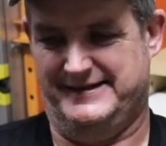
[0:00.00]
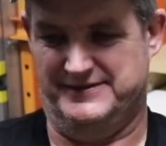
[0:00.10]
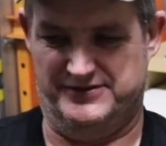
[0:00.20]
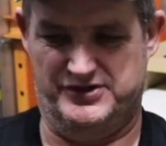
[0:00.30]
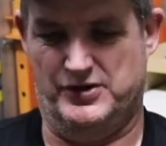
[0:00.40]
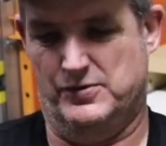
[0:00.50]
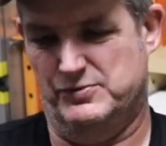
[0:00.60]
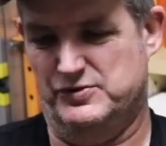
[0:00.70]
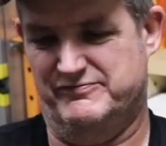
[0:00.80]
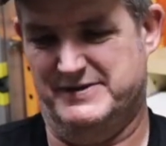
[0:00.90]
There's no
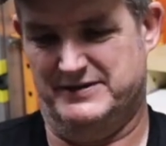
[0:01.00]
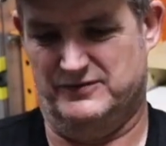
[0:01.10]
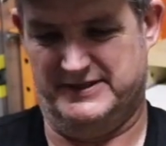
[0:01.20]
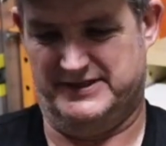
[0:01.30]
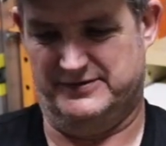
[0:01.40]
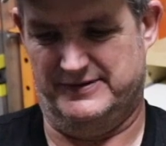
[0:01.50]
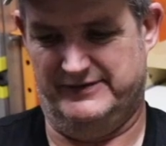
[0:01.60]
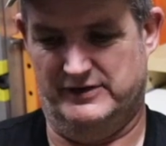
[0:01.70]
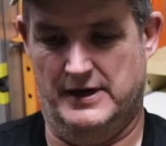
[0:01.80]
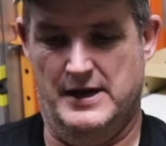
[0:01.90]
movement
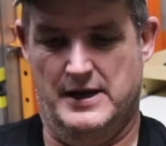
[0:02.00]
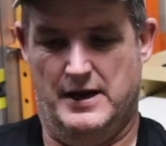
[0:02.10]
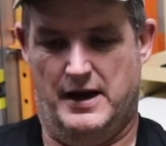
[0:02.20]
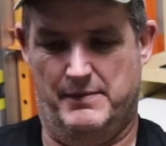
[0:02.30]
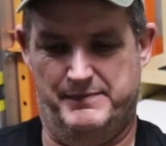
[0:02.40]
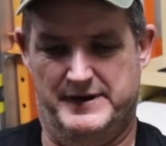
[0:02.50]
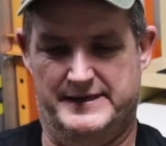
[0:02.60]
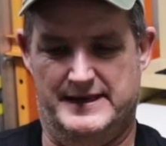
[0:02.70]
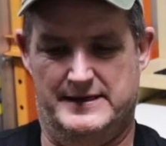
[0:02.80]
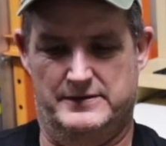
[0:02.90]
whatsoever. Up and
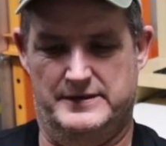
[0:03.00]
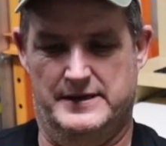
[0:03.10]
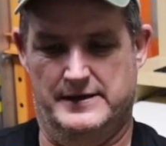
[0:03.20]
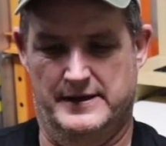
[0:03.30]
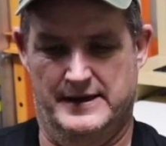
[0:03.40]
down,